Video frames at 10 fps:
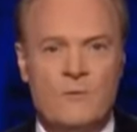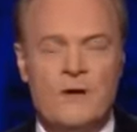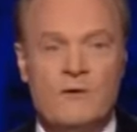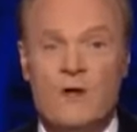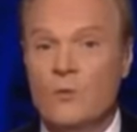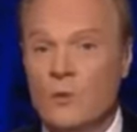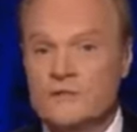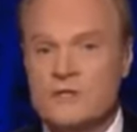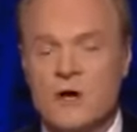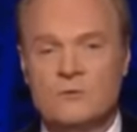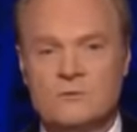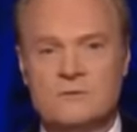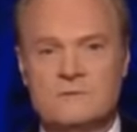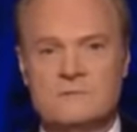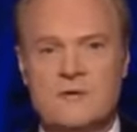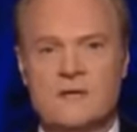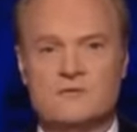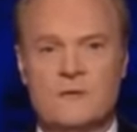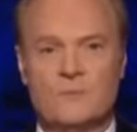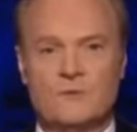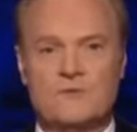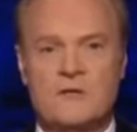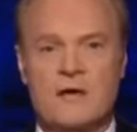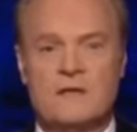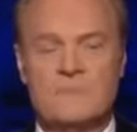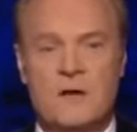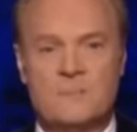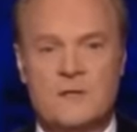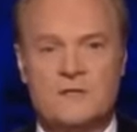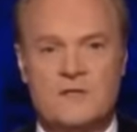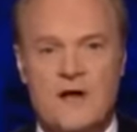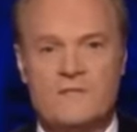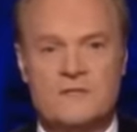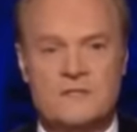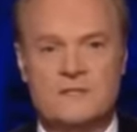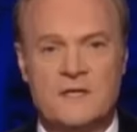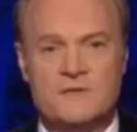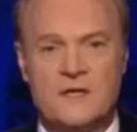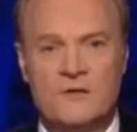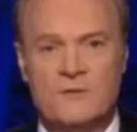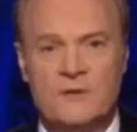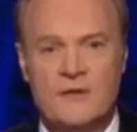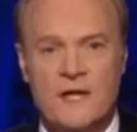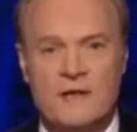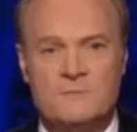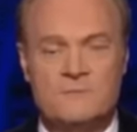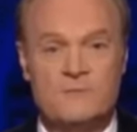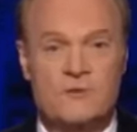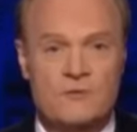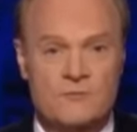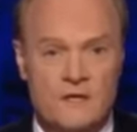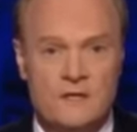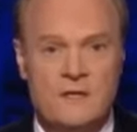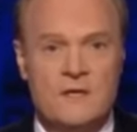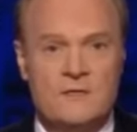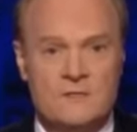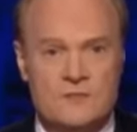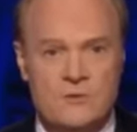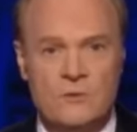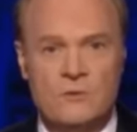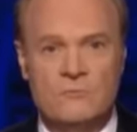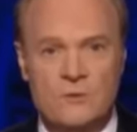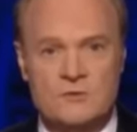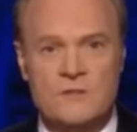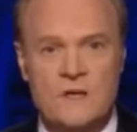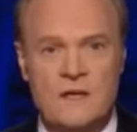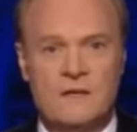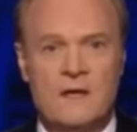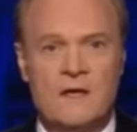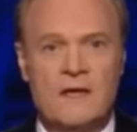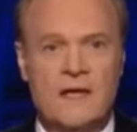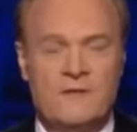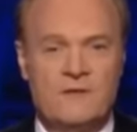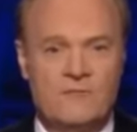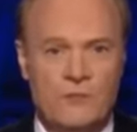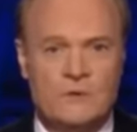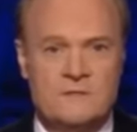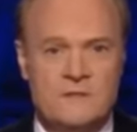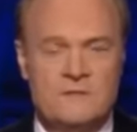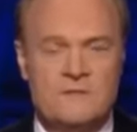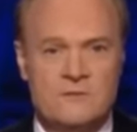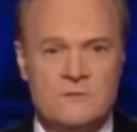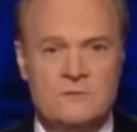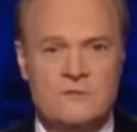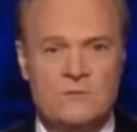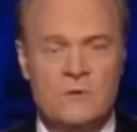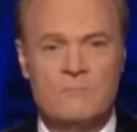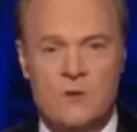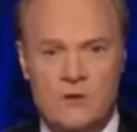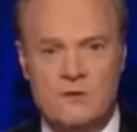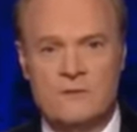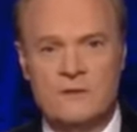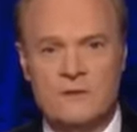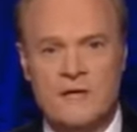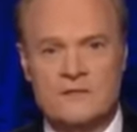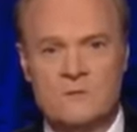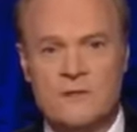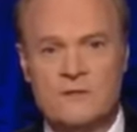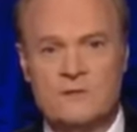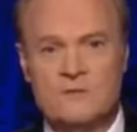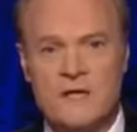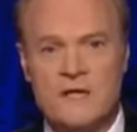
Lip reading: We don't know which coach Donald Trump was talking about because he obviously does not know the names of the 3 school personnel and the 14 students who were murdered last week. Those